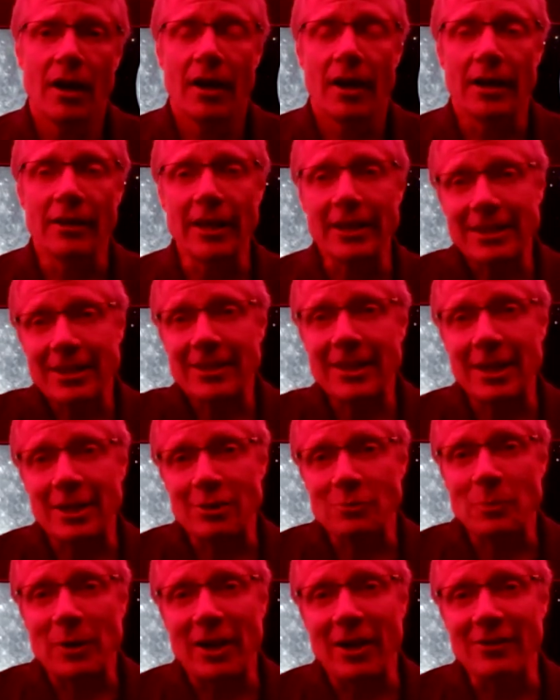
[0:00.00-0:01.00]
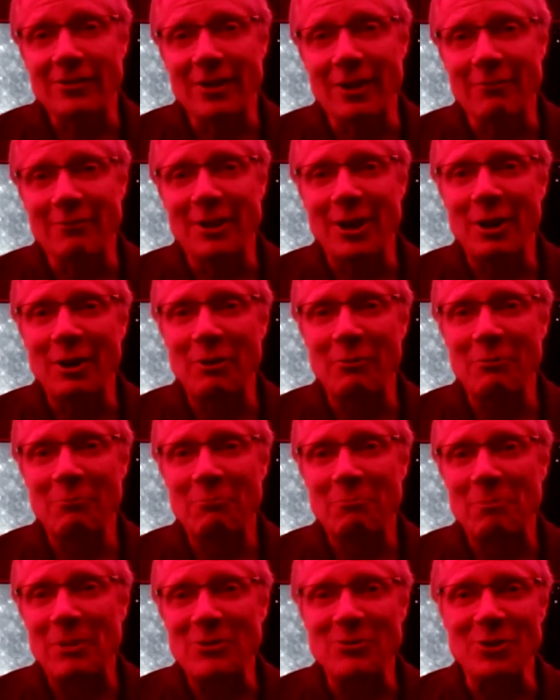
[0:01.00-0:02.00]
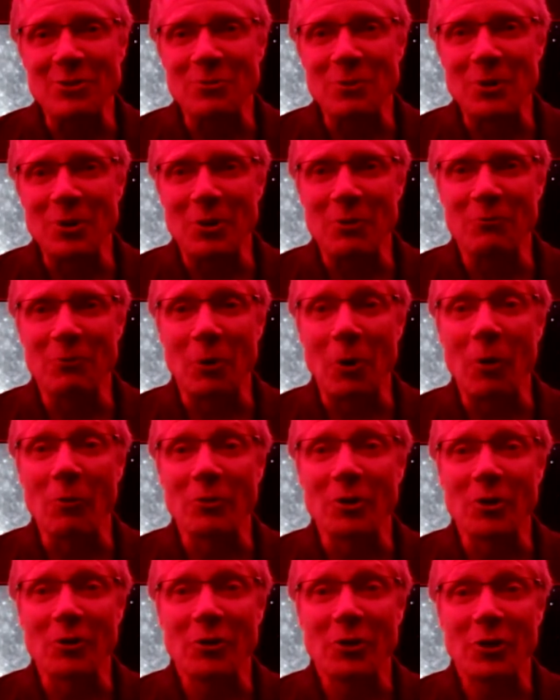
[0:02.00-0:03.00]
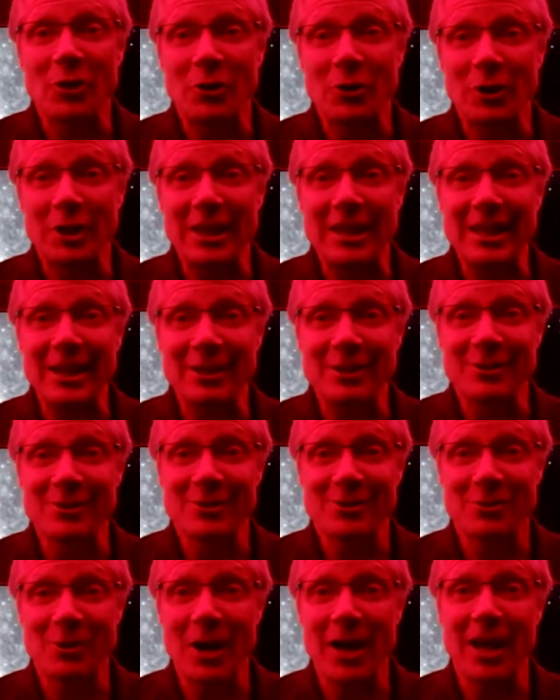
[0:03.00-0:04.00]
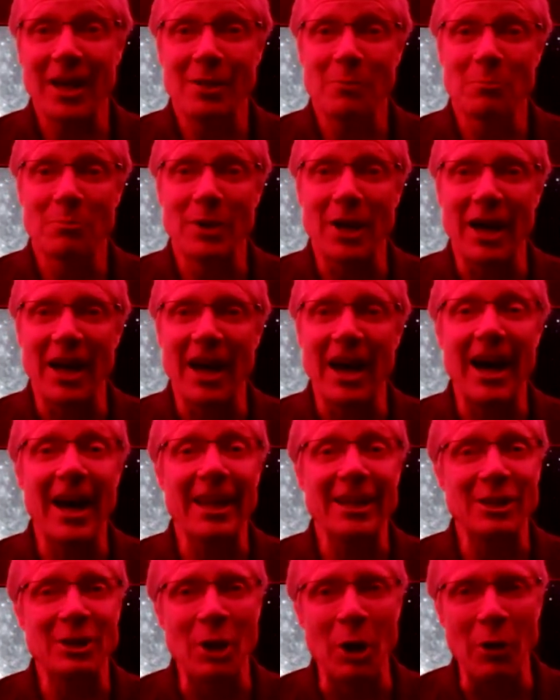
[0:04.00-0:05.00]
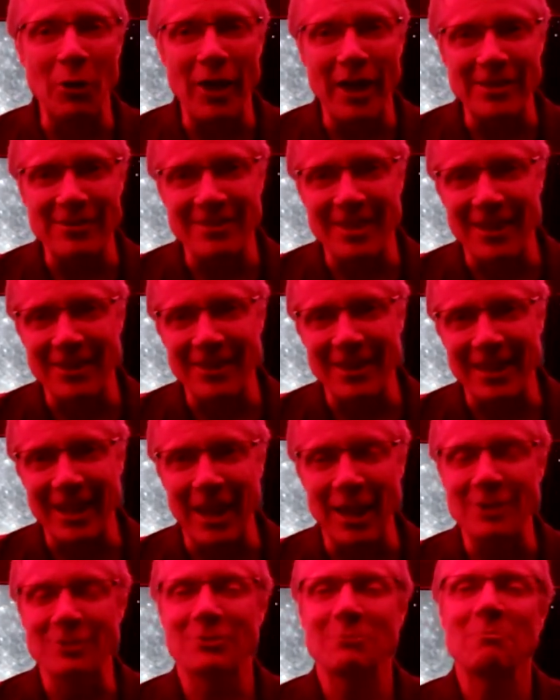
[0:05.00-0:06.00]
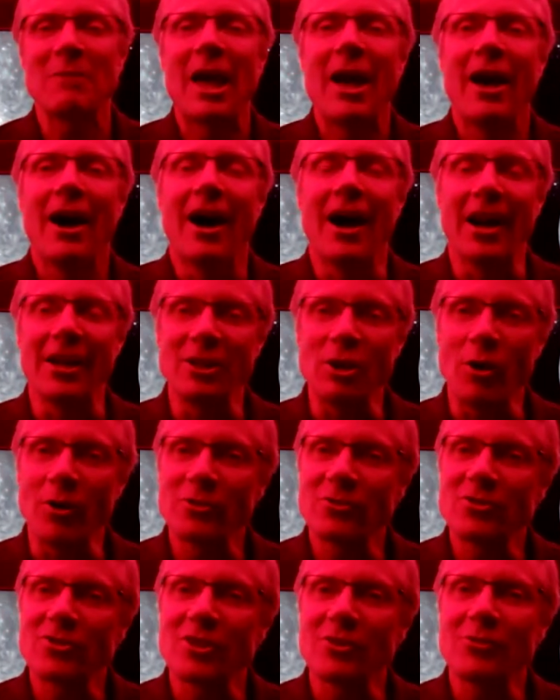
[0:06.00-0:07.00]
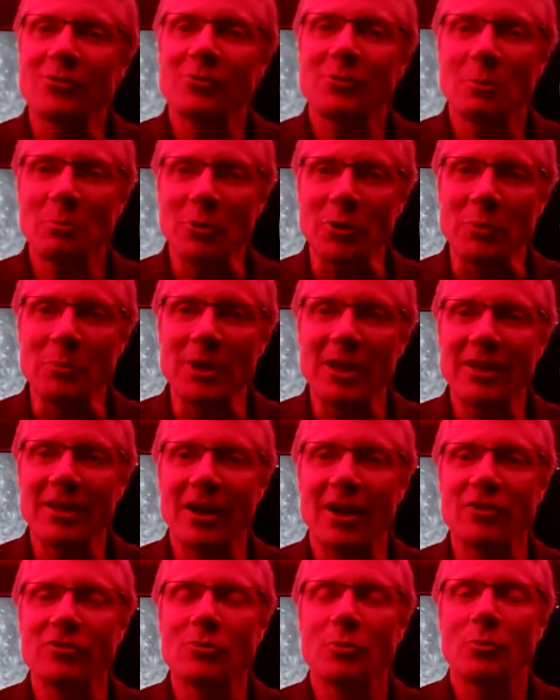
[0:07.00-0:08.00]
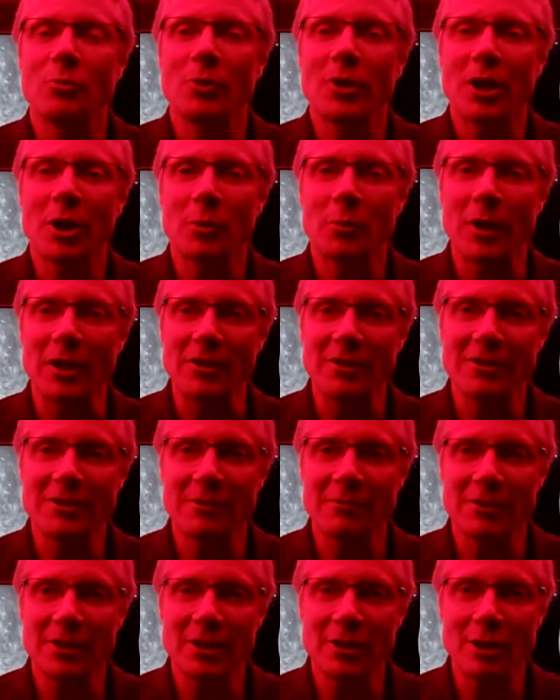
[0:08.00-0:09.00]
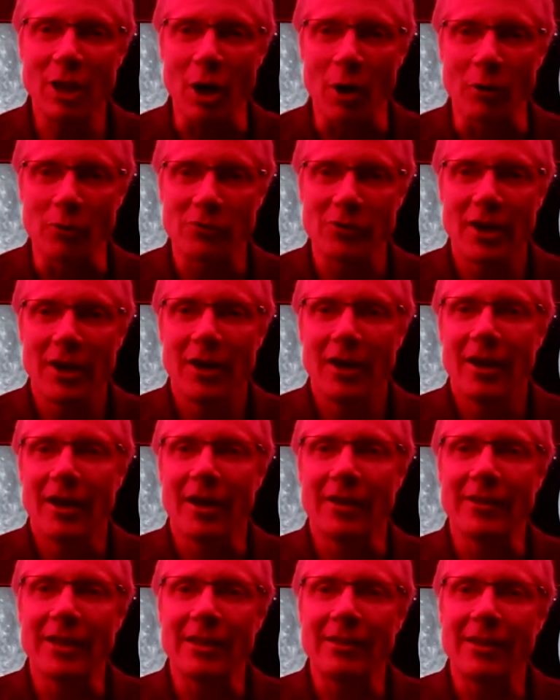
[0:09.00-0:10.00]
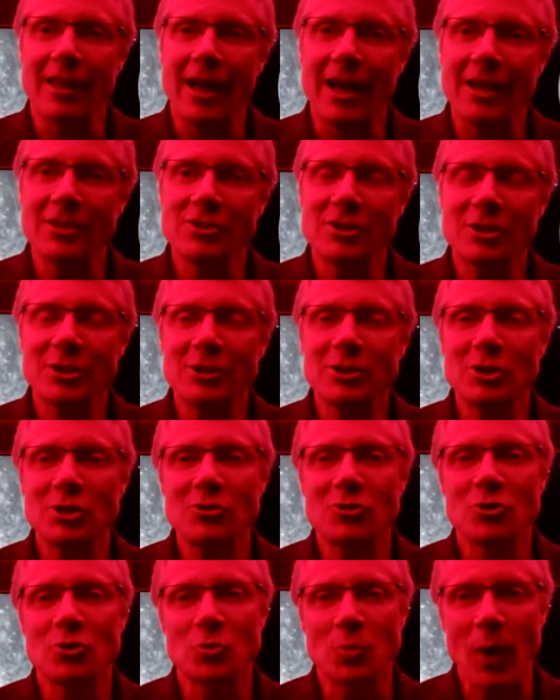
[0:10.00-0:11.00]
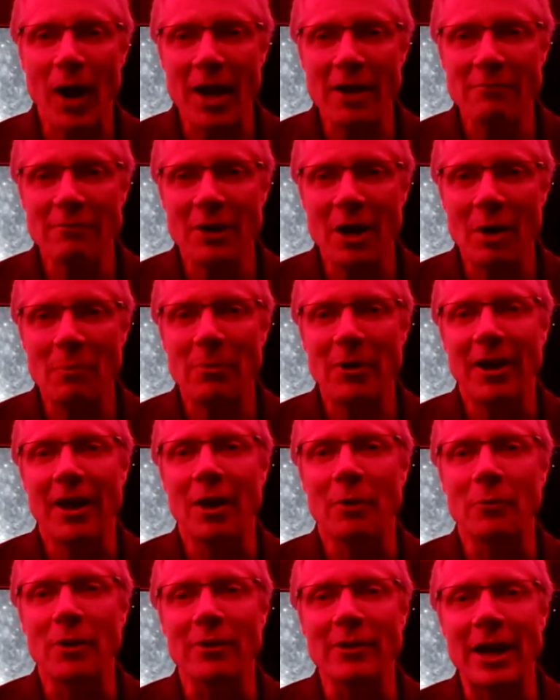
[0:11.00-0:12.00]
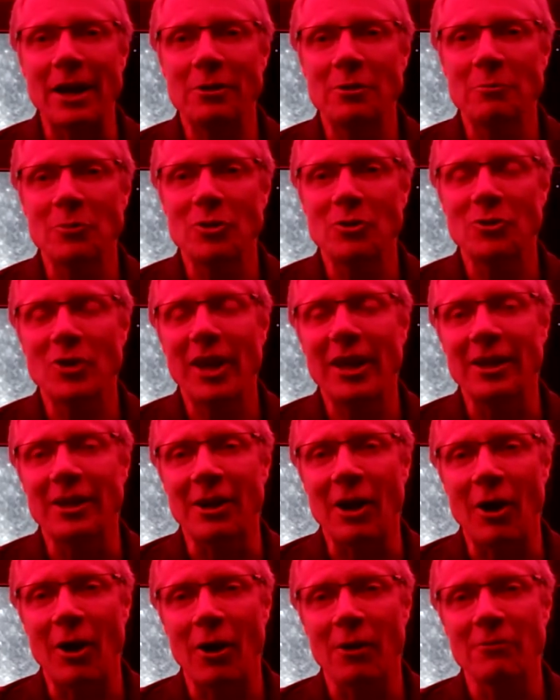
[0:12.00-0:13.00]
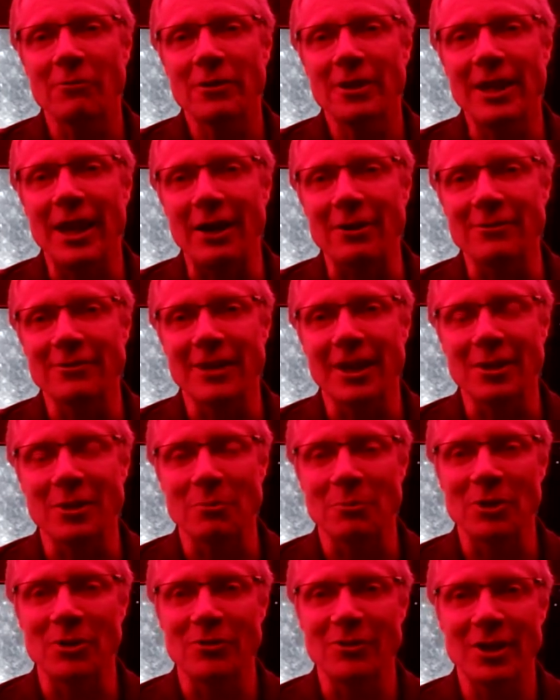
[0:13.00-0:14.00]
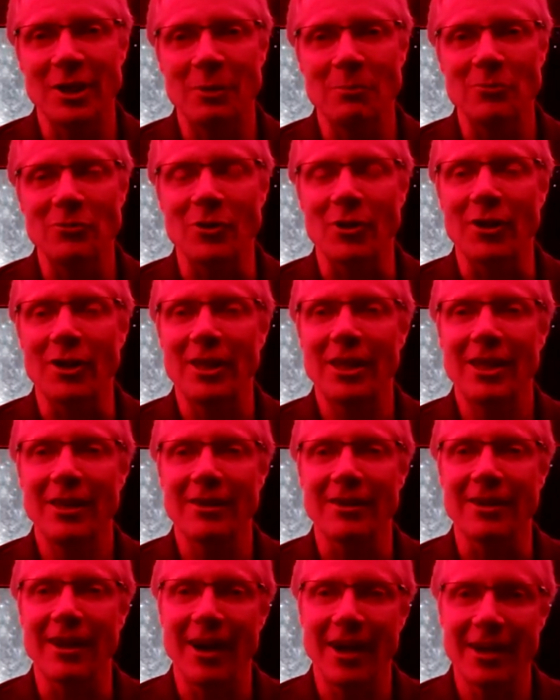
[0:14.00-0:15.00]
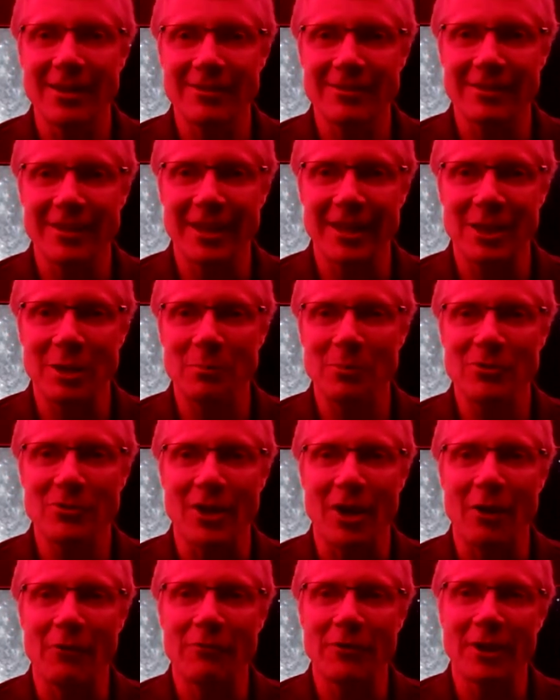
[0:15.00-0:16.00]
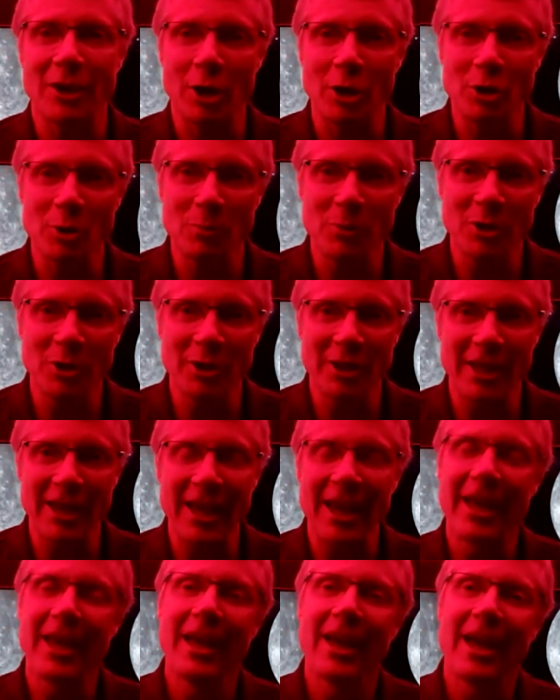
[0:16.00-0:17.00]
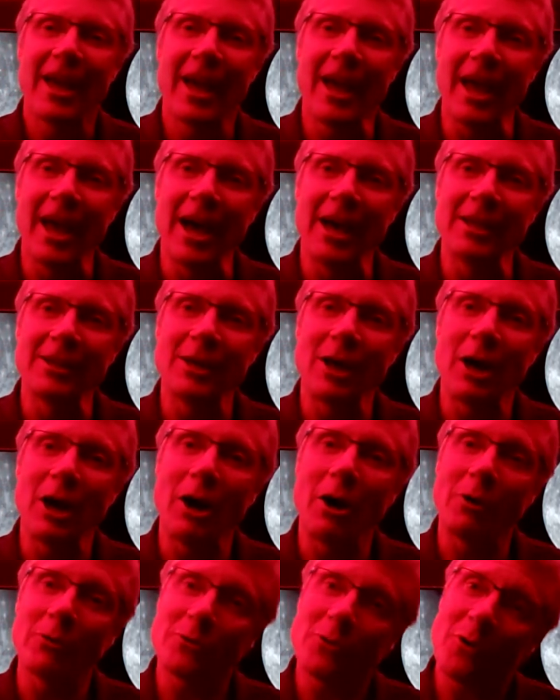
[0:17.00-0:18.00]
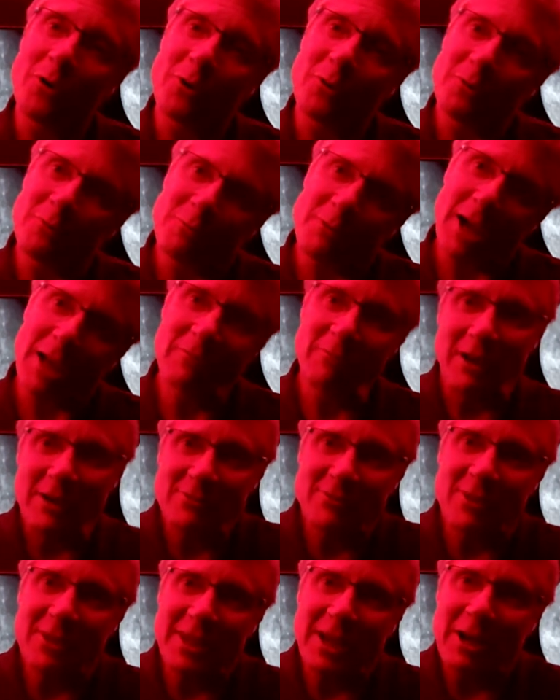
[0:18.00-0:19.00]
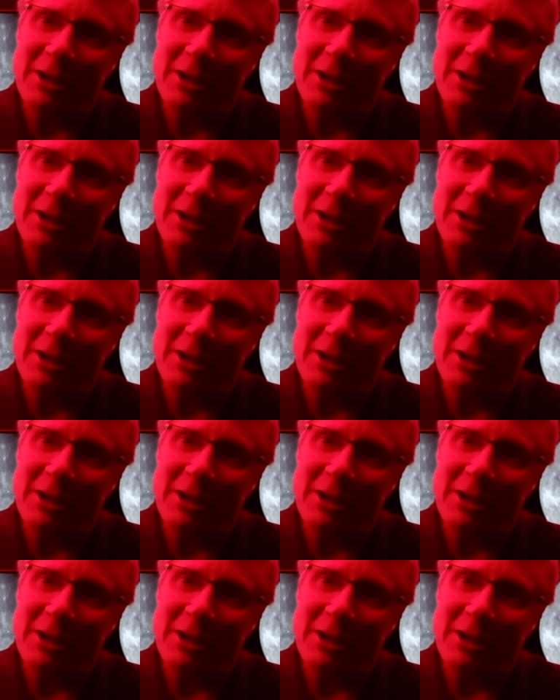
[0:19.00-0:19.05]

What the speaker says: I'd like to think it's because I've done business with you for over 30 years straight, but I know that's not the case. I know it's just simply because we are relatively close, and that Elijah could just drive up, and we allowed him to stay in an RV outside the museum so that he could isolate himself in our community and also kind of isolate